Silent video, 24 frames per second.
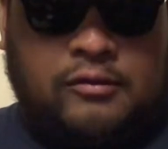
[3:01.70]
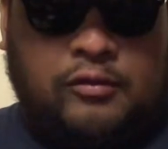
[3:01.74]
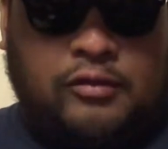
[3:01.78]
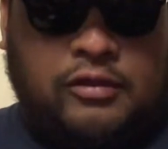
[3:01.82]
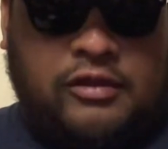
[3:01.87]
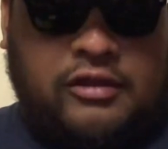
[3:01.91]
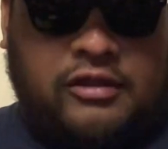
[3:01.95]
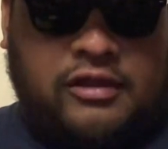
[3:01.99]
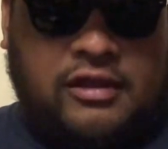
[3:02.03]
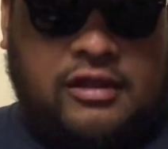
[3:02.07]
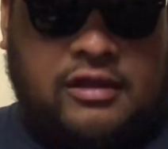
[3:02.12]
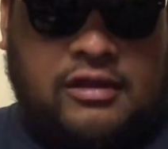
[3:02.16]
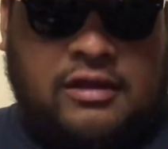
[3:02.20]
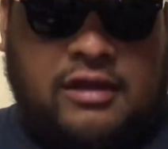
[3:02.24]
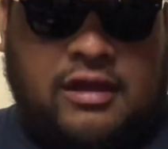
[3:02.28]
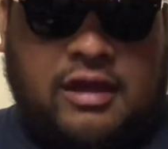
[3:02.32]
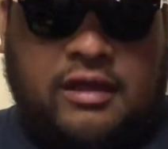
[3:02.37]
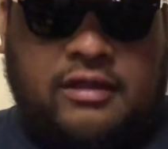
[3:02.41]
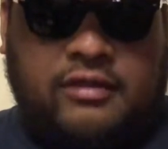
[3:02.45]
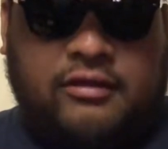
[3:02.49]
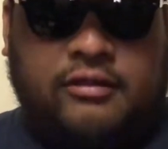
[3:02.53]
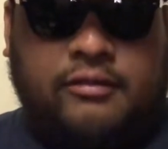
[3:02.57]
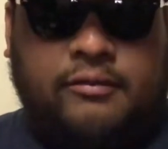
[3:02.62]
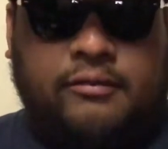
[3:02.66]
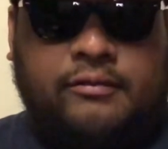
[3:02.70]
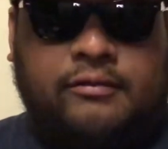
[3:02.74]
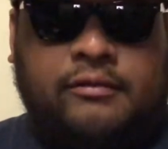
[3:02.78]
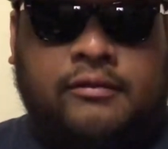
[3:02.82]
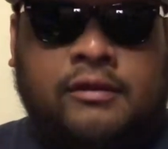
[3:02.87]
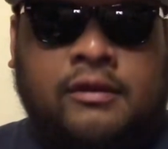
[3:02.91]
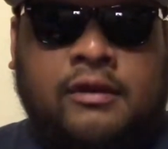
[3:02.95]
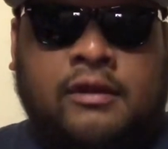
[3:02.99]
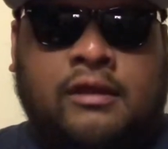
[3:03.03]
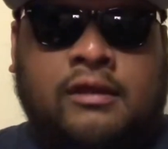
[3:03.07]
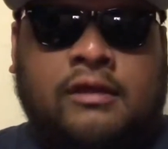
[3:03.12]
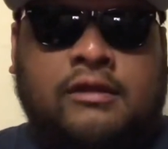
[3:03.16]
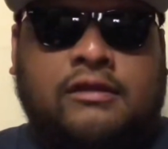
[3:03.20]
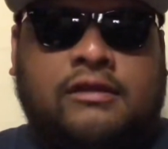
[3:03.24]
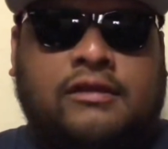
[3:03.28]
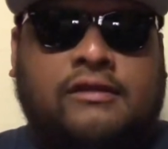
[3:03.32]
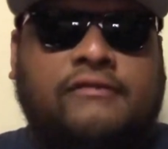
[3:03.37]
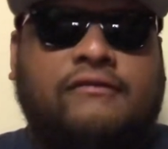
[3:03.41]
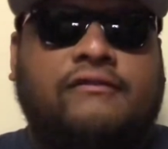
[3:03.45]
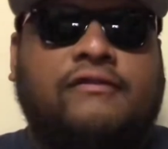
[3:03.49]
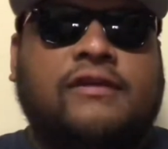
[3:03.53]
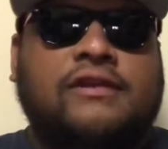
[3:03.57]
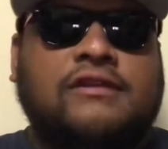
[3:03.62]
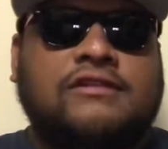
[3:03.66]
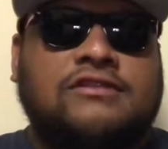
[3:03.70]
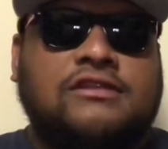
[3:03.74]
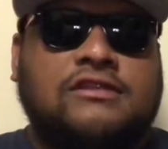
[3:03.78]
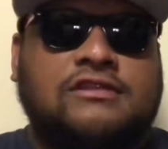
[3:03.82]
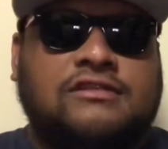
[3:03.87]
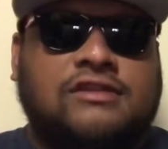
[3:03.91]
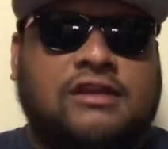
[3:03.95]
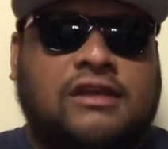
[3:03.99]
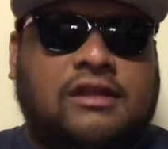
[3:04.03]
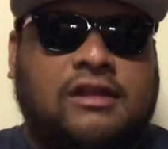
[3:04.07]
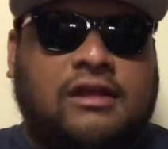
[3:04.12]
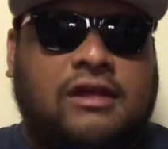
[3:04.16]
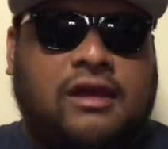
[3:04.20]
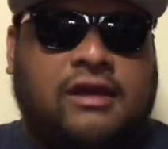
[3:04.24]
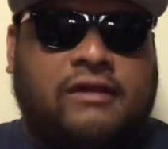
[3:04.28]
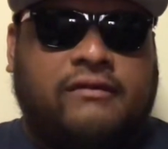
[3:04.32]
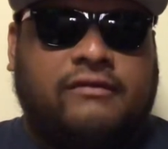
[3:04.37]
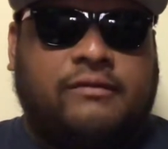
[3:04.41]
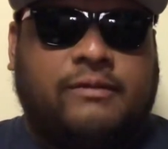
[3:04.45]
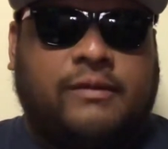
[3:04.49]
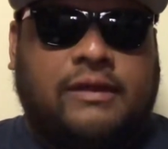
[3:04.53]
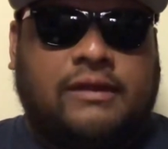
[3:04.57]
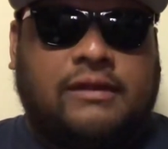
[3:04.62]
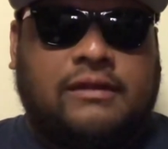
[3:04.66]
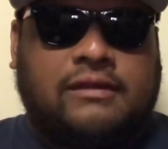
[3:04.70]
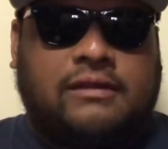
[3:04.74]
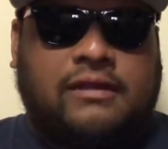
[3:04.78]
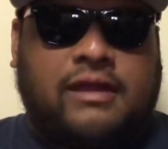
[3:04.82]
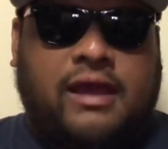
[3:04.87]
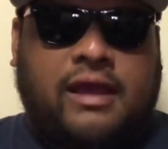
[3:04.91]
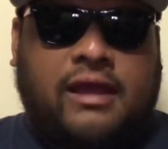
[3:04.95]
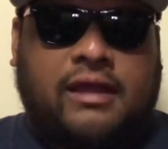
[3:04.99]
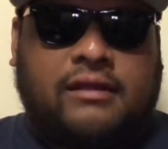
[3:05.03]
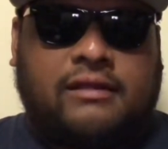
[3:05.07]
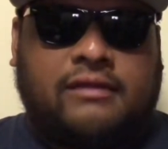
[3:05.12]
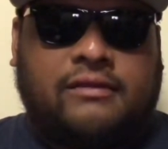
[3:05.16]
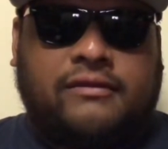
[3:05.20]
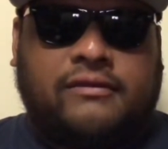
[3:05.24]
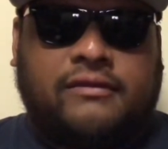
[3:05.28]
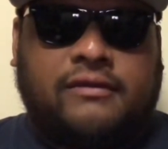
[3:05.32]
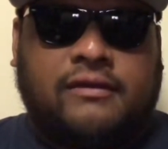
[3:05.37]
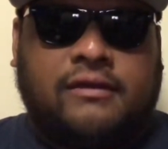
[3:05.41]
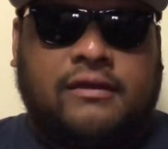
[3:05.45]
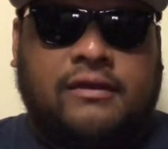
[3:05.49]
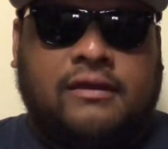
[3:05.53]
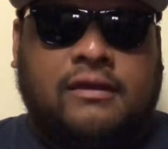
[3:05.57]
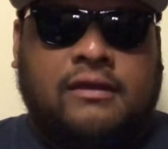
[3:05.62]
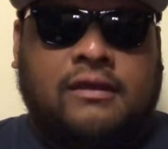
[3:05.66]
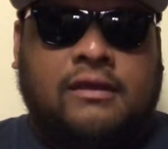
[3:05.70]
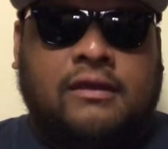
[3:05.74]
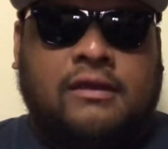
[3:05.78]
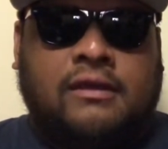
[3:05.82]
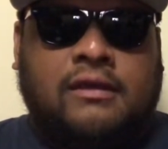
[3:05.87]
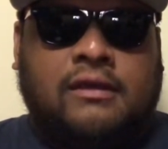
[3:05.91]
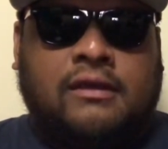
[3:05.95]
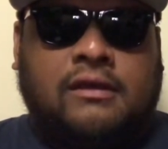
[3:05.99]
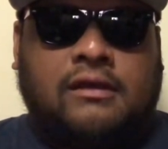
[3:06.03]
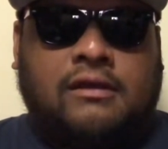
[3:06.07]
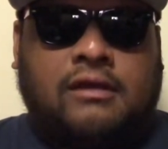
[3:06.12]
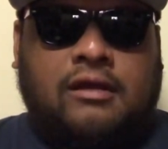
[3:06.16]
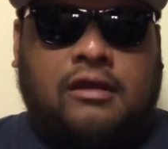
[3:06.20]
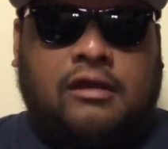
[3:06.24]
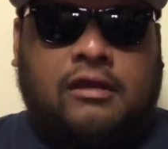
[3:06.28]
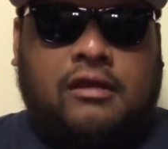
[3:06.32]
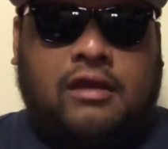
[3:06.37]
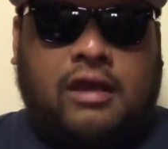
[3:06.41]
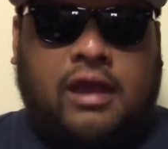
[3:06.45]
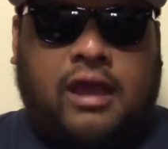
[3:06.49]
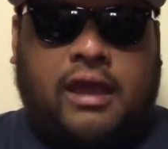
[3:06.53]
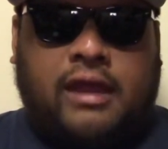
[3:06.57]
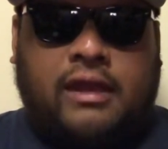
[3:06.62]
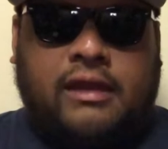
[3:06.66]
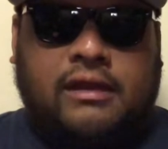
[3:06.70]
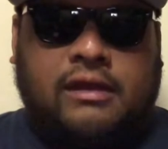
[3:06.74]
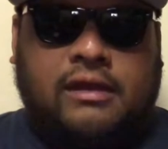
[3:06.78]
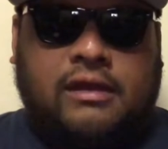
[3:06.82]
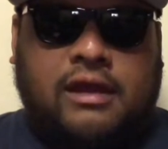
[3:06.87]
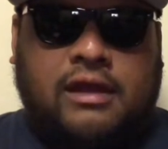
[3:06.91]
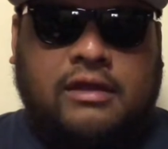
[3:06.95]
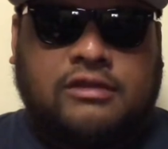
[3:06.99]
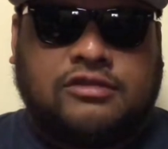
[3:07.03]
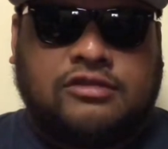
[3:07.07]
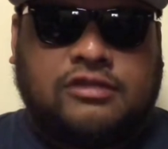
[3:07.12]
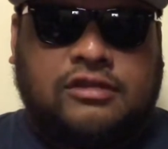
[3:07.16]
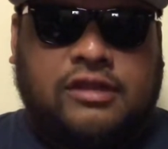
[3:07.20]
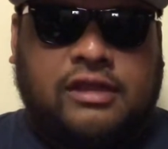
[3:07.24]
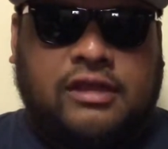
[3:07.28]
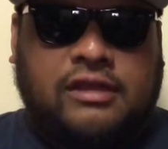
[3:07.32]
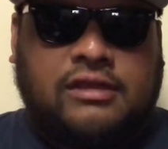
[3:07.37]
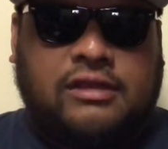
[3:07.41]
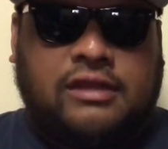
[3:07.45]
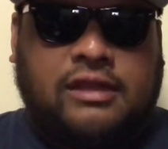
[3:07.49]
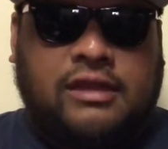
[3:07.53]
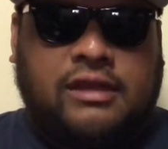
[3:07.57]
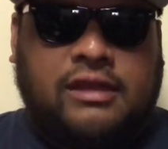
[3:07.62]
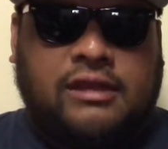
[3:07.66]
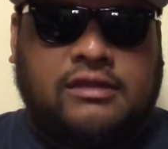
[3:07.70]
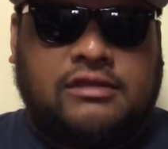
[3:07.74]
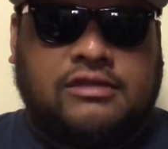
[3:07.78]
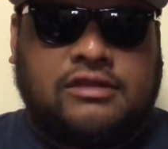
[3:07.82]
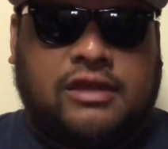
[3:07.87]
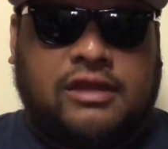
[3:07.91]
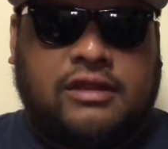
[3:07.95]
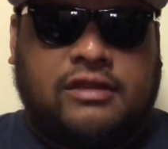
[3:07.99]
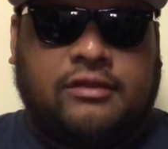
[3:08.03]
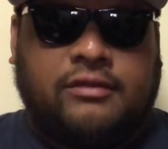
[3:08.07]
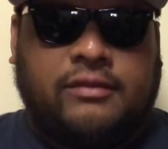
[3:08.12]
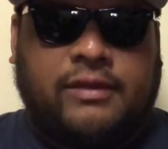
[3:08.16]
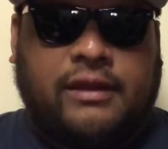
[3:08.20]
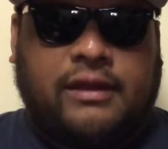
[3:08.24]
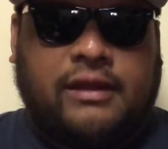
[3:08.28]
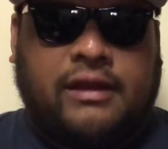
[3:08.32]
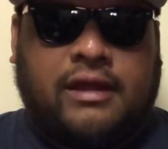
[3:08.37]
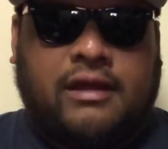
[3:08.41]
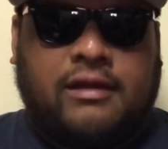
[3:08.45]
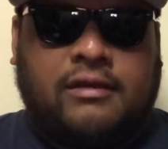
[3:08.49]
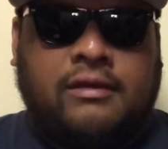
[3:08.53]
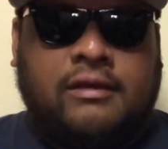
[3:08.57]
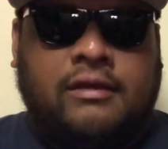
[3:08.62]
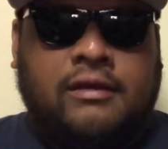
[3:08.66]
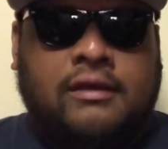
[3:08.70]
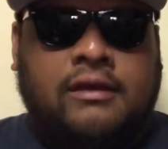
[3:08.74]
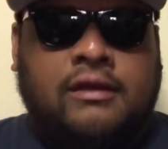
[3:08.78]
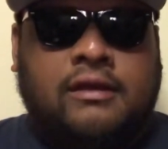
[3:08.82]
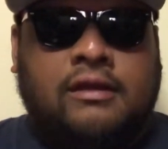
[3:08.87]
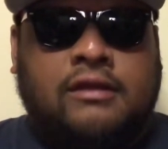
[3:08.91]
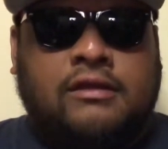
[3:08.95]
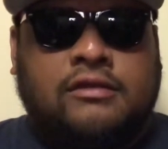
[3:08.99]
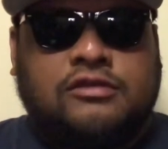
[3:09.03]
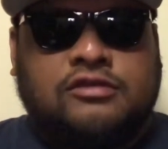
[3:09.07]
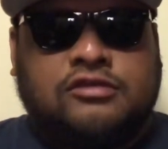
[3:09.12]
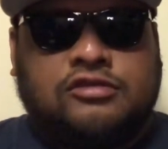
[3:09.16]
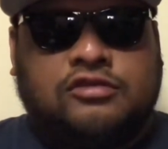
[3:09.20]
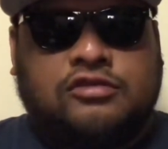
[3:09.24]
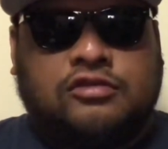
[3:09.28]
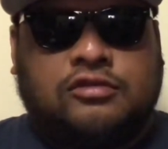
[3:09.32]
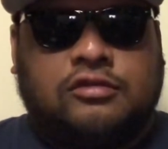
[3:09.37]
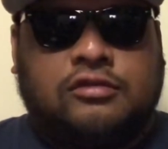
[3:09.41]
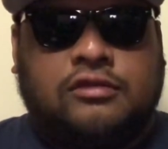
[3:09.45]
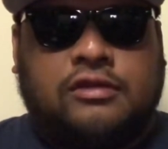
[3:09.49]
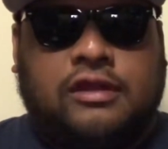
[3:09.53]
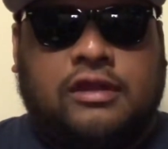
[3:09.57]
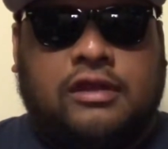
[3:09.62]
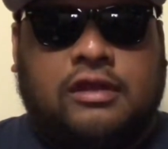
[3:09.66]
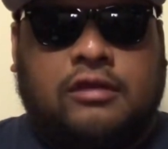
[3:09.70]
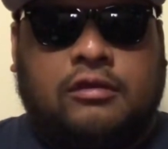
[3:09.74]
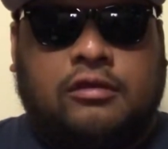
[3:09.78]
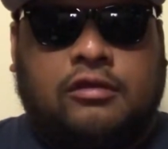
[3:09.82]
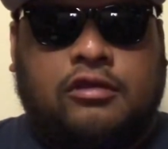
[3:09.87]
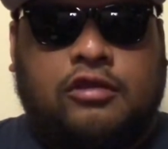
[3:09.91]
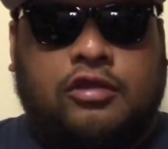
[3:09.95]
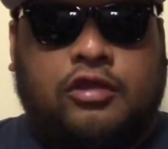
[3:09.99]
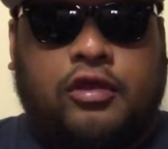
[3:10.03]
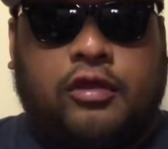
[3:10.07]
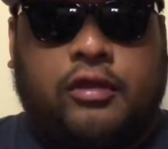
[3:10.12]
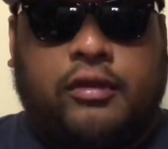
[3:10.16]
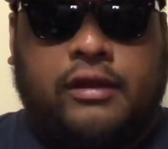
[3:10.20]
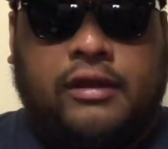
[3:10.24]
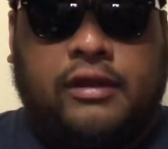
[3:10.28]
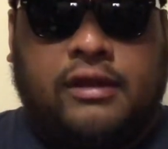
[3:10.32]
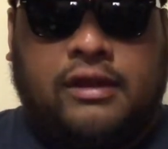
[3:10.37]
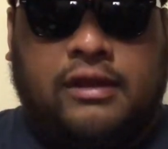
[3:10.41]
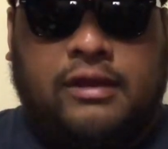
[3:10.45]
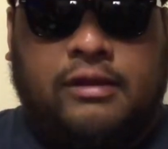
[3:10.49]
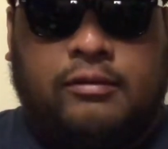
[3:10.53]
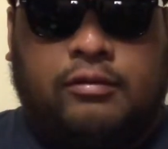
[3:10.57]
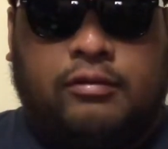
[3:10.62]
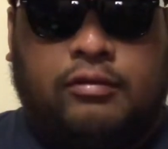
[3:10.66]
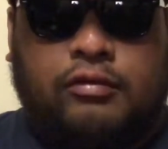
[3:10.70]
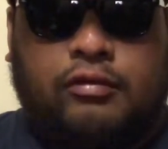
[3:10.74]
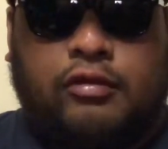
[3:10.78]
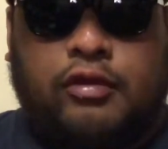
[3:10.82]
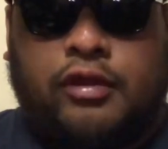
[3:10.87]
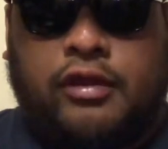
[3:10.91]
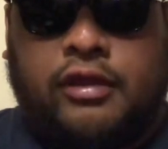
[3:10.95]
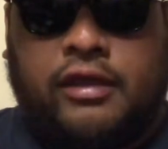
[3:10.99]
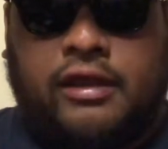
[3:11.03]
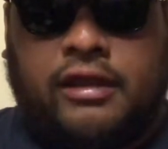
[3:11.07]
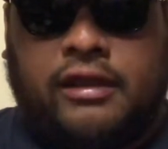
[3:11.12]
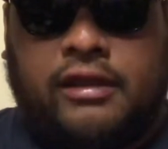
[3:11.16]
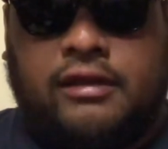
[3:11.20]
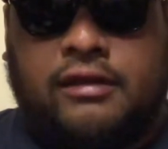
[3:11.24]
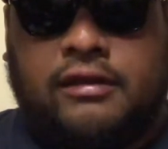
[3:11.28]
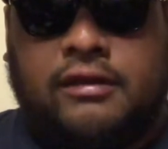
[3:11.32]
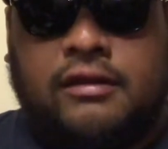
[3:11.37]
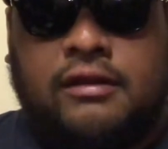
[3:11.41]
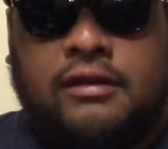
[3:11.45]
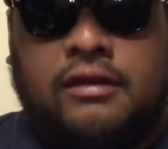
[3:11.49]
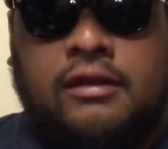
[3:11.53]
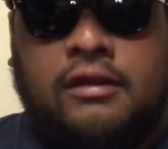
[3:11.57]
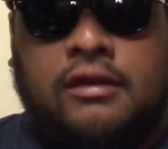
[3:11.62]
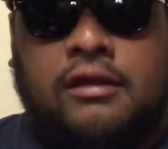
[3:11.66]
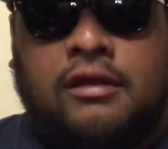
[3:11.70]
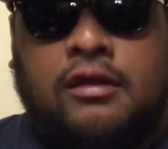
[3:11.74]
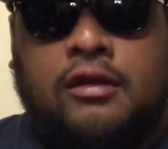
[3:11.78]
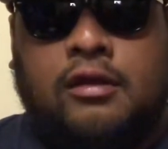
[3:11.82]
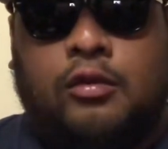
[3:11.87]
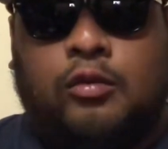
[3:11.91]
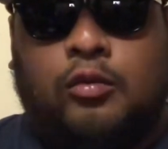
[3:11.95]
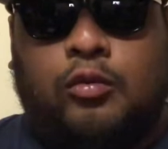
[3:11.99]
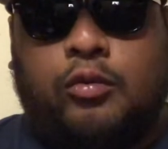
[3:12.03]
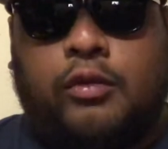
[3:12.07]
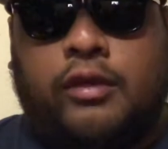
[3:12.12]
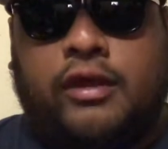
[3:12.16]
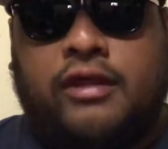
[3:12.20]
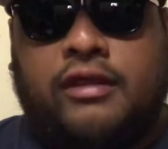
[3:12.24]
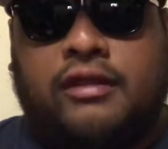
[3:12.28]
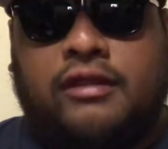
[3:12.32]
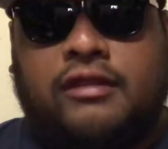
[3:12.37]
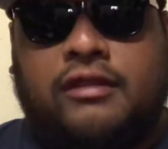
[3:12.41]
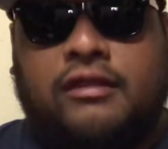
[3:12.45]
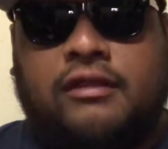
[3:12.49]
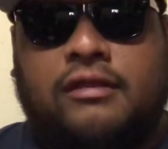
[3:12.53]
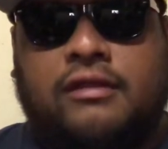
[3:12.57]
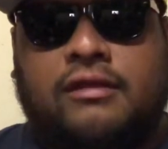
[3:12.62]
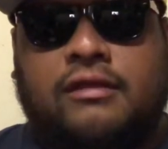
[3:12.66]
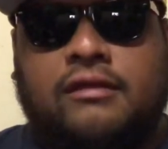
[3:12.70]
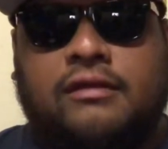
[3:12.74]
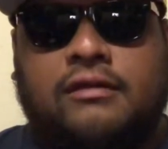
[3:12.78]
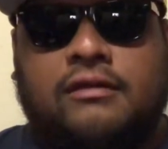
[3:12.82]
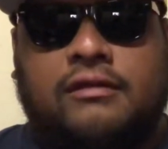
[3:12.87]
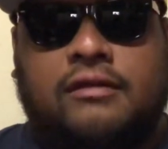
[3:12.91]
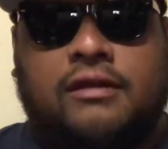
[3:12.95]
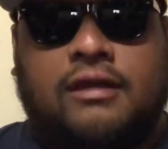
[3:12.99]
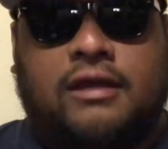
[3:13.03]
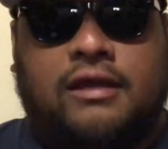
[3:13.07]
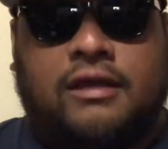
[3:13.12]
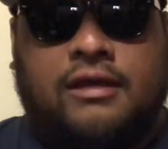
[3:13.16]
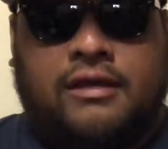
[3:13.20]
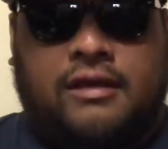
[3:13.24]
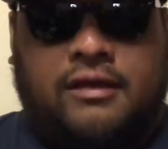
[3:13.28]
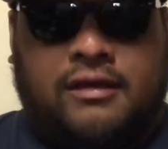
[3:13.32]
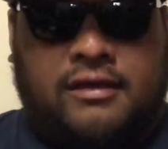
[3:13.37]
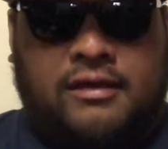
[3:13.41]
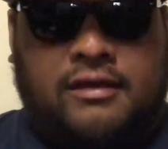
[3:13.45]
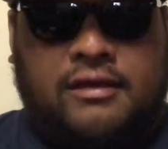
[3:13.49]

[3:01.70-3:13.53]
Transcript: within other divisions of the government that are kind of contradicting each other right now. So they are currently working with the